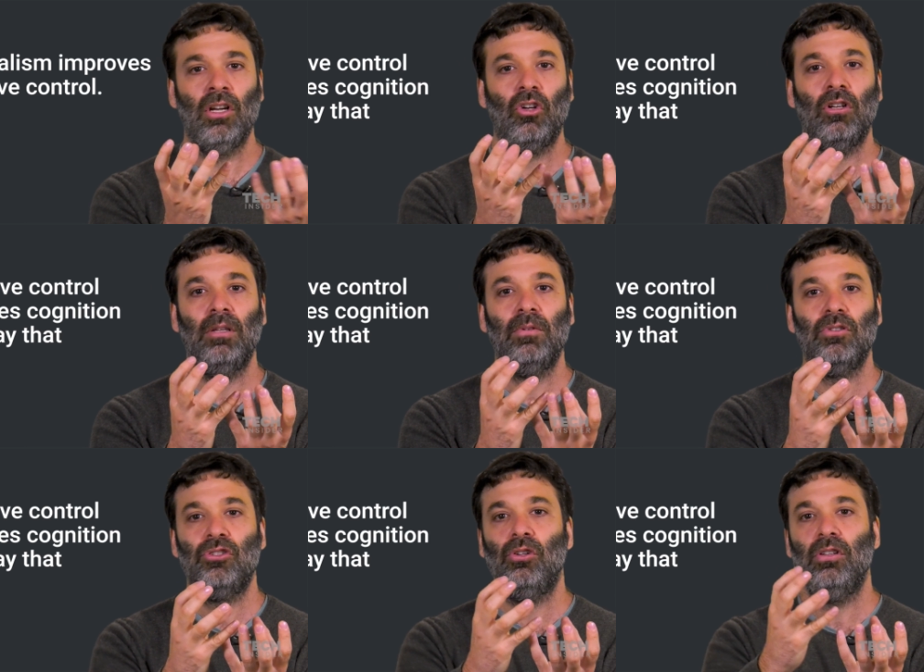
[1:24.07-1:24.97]
Cognitive
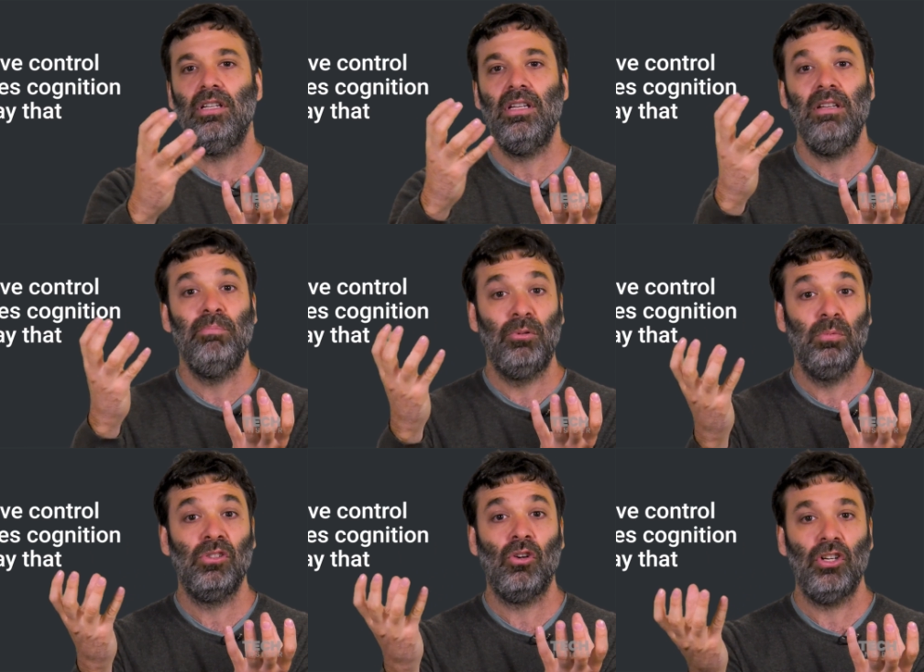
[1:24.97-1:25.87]
control
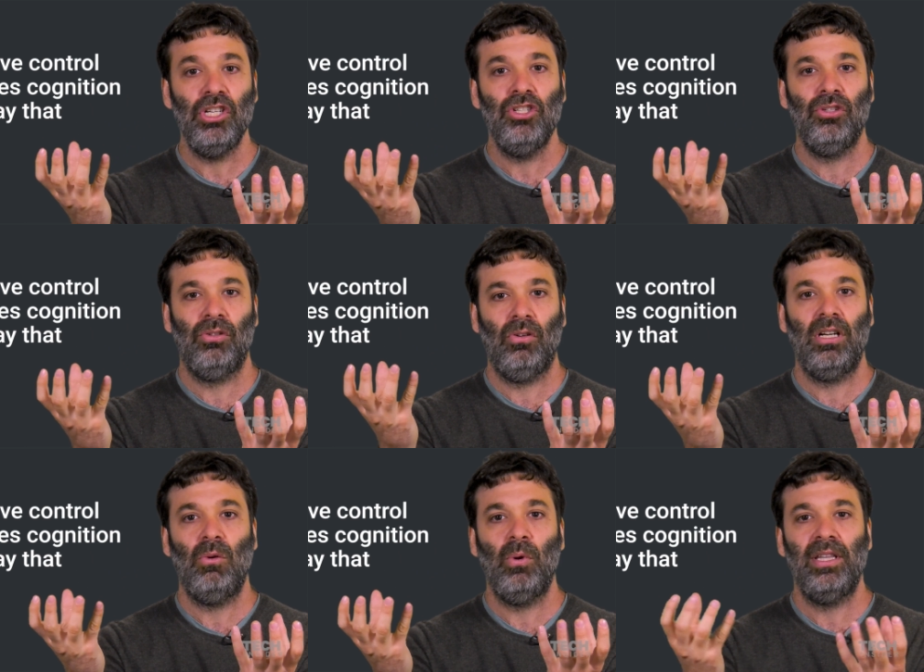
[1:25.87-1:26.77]
improves cognition
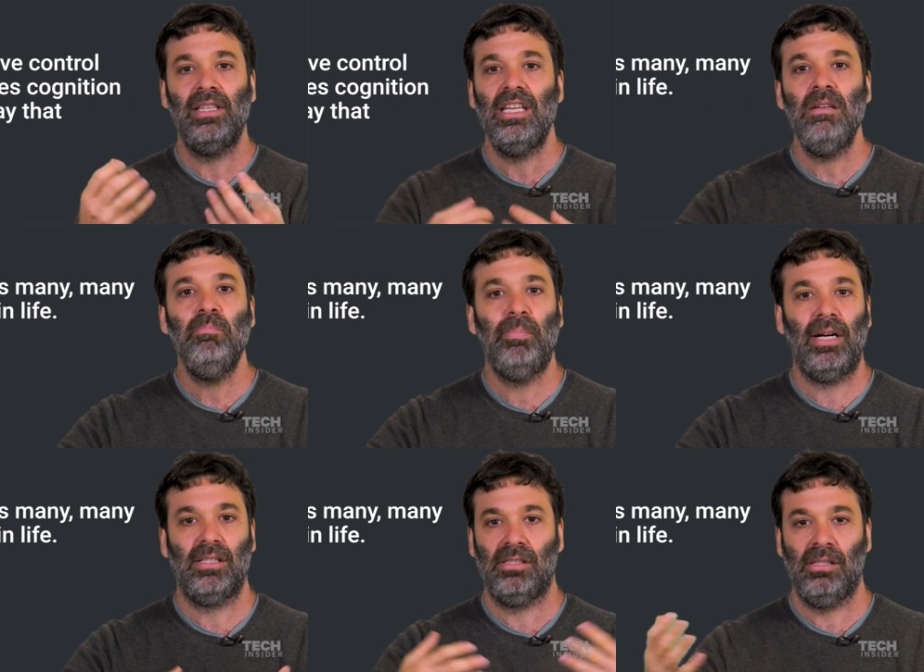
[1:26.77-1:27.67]
on a way that
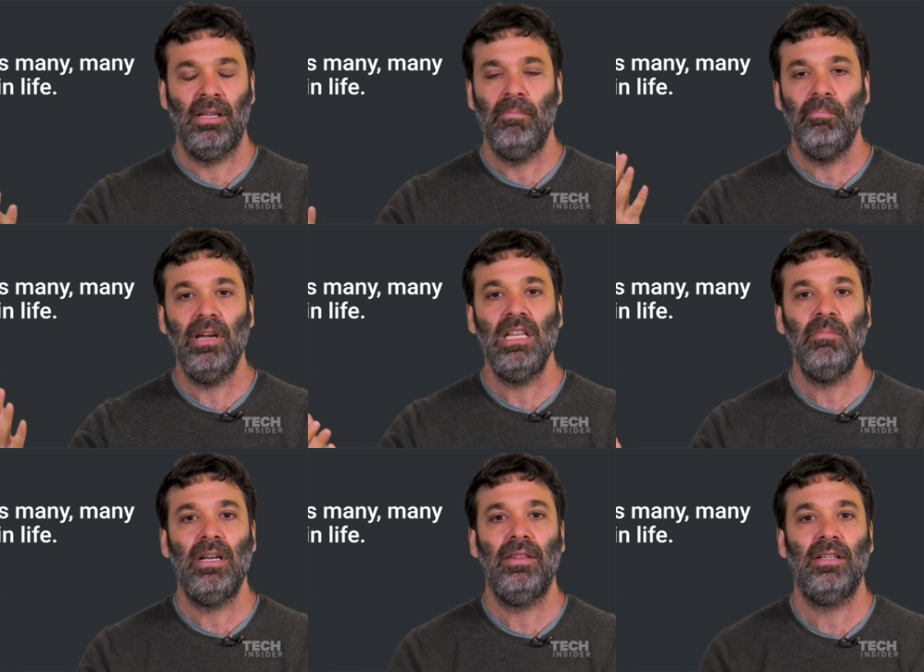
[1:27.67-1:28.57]
impacts many,
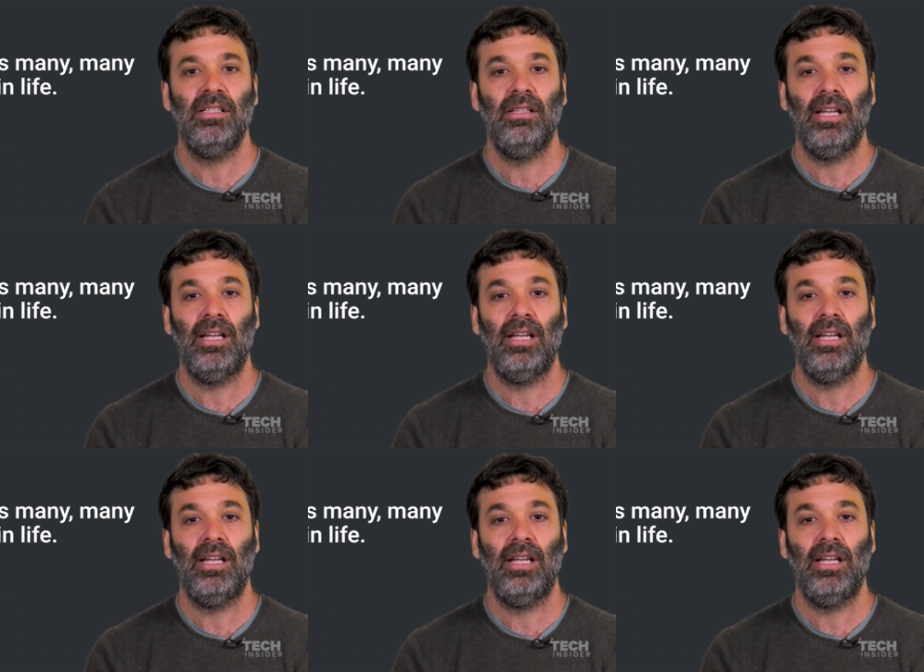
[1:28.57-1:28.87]
many things in